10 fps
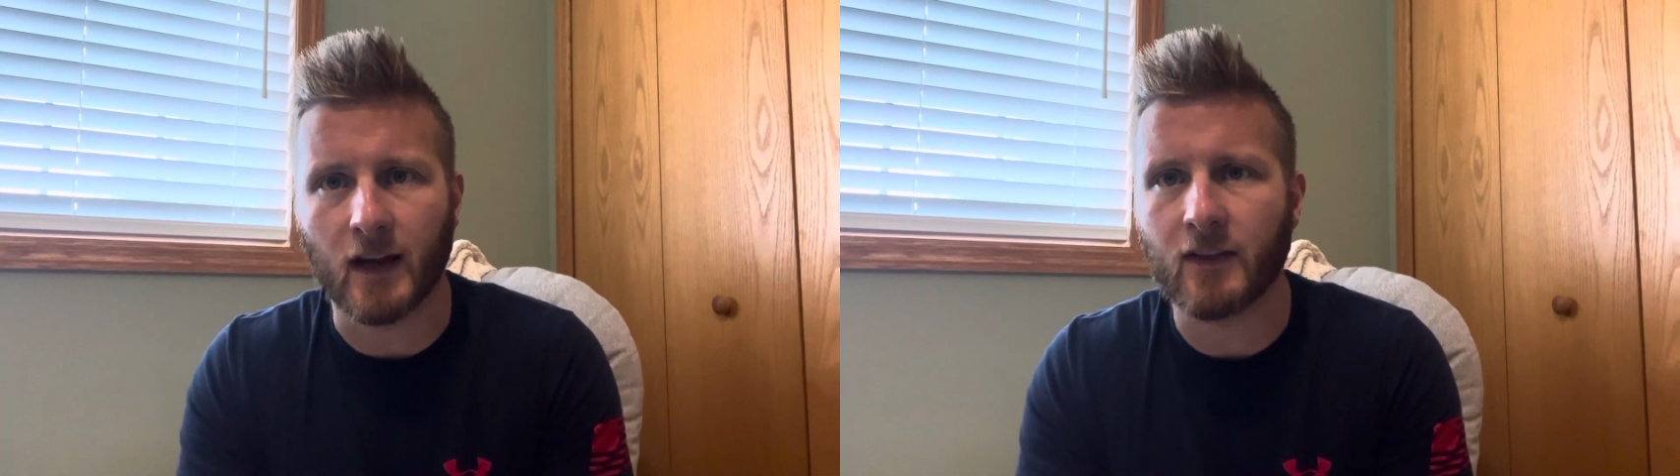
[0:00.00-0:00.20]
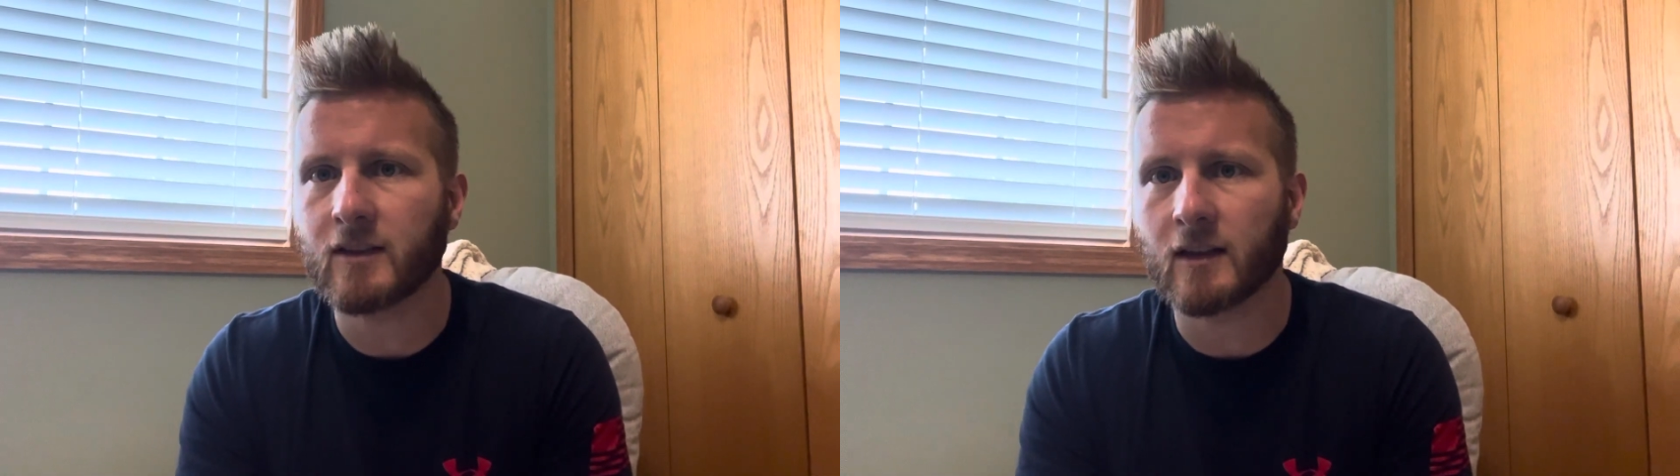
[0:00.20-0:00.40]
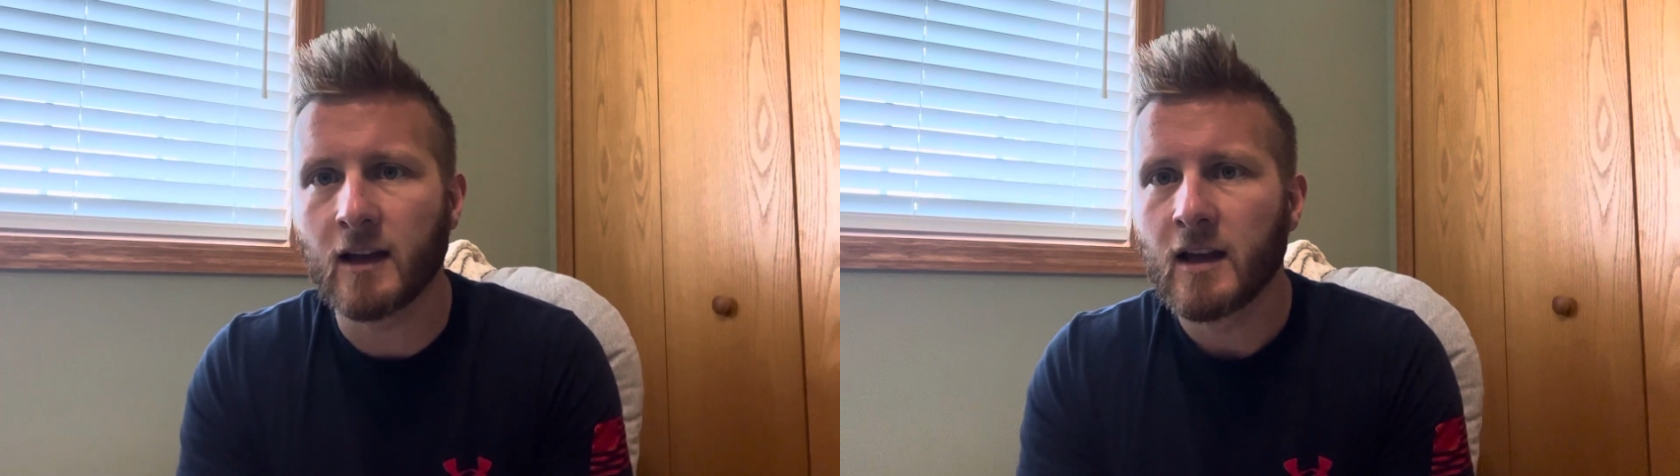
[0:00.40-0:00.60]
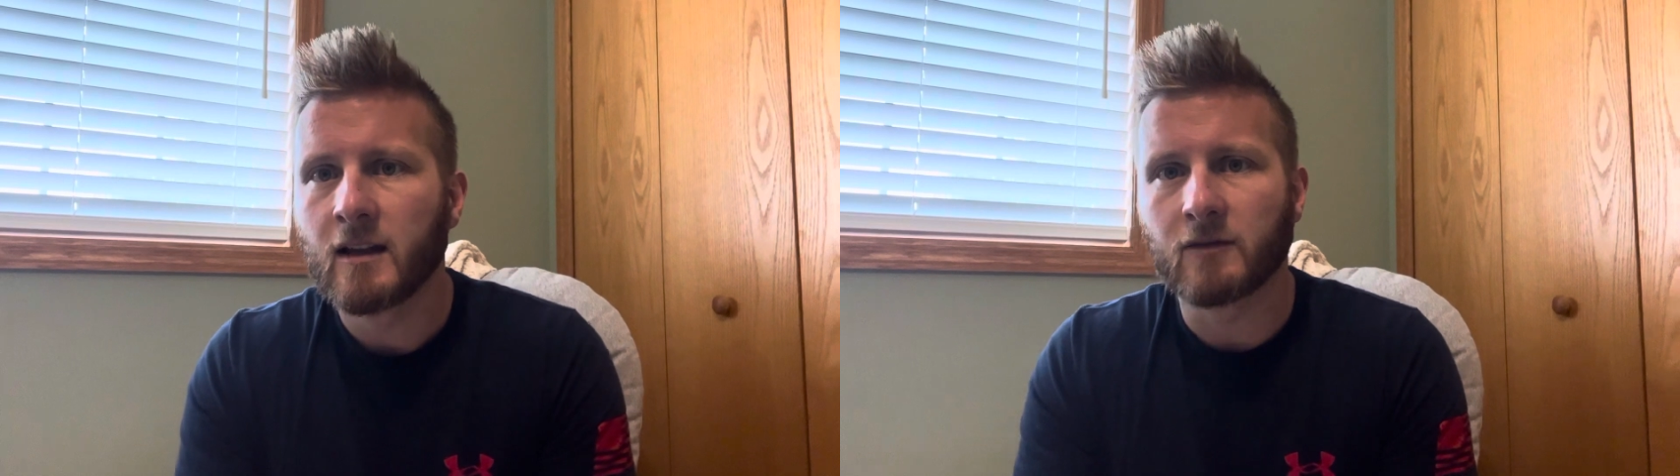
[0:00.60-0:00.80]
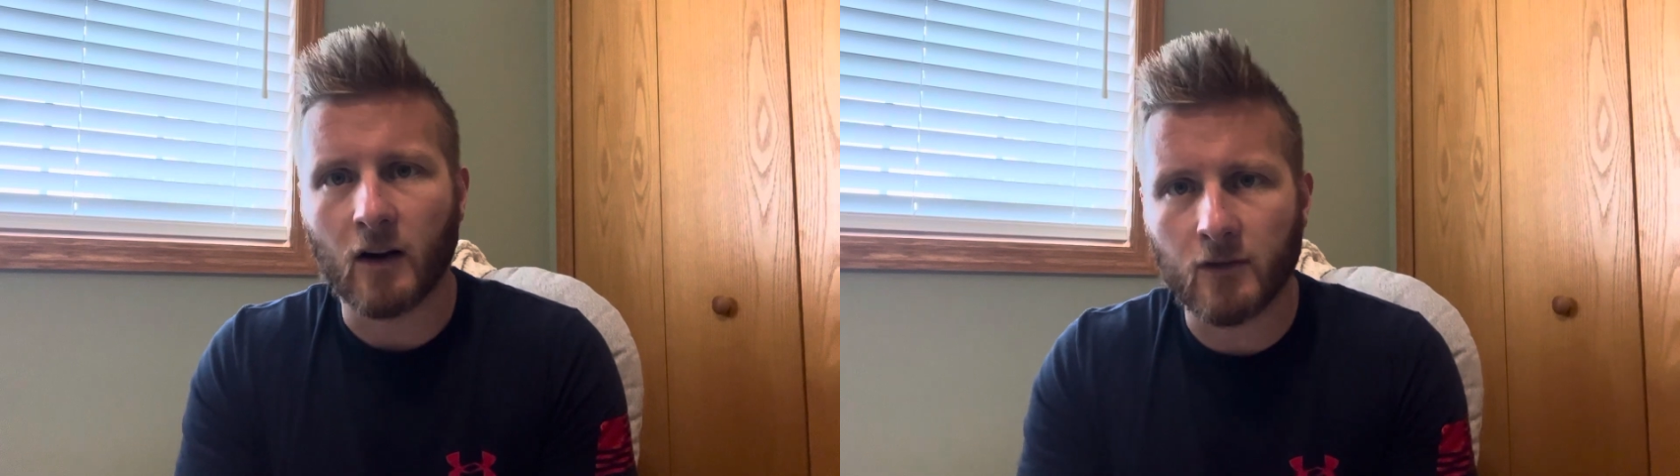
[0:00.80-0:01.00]
I think
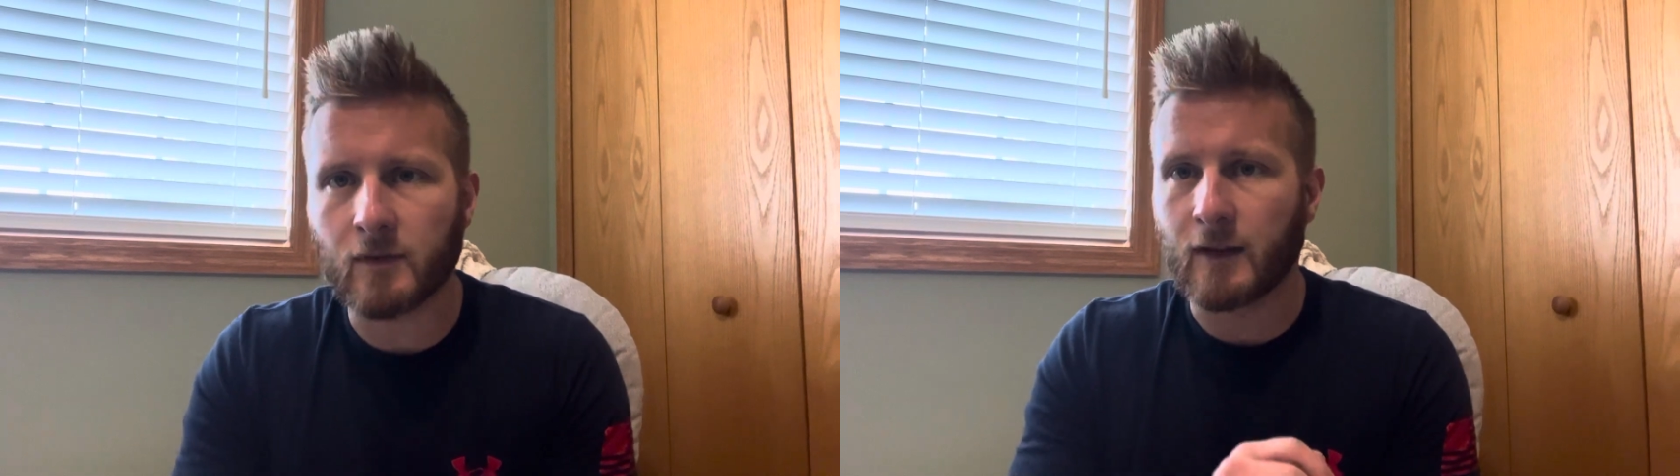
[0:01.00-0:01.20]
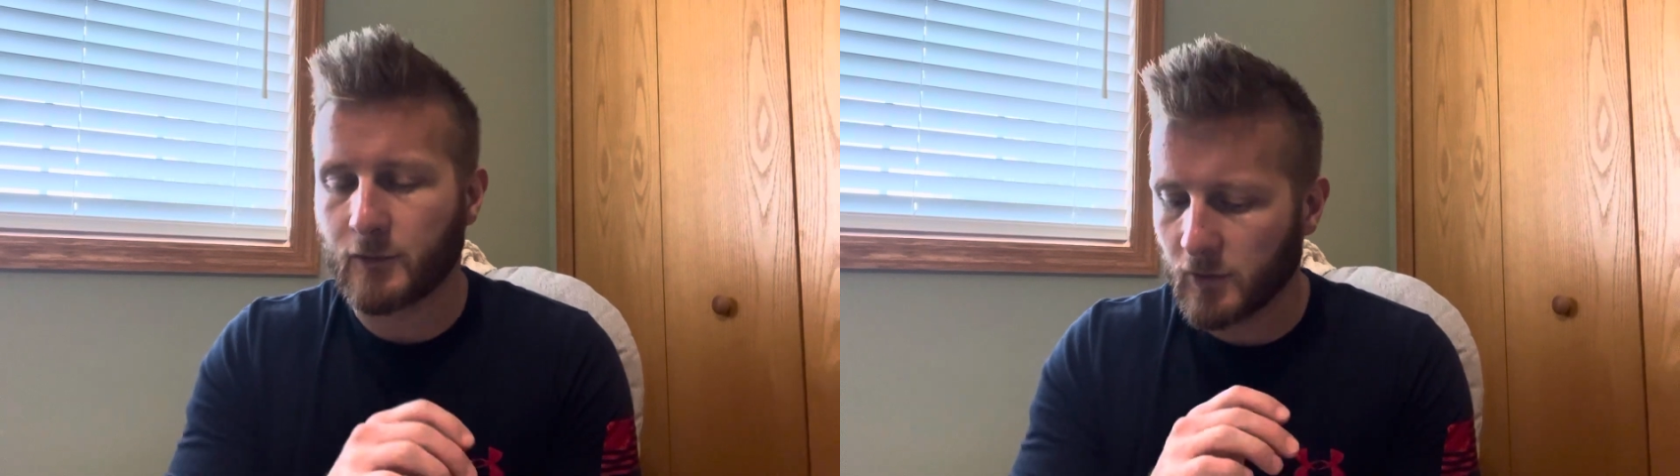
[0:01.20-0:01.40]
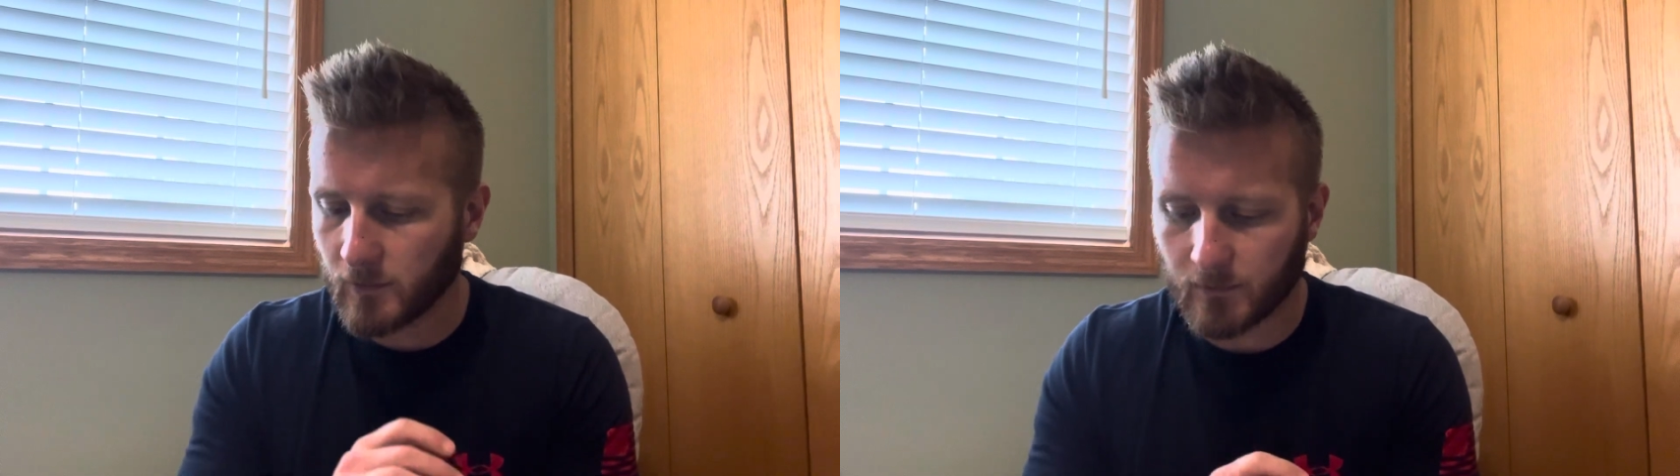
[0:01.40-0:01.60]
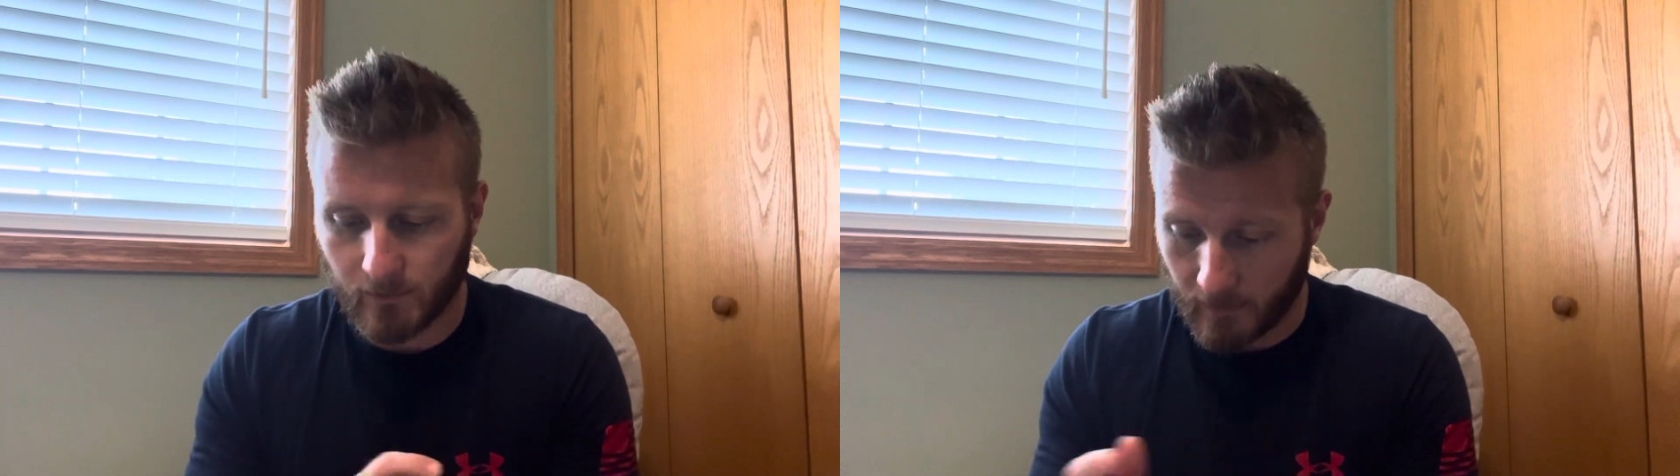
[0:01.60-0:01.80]
that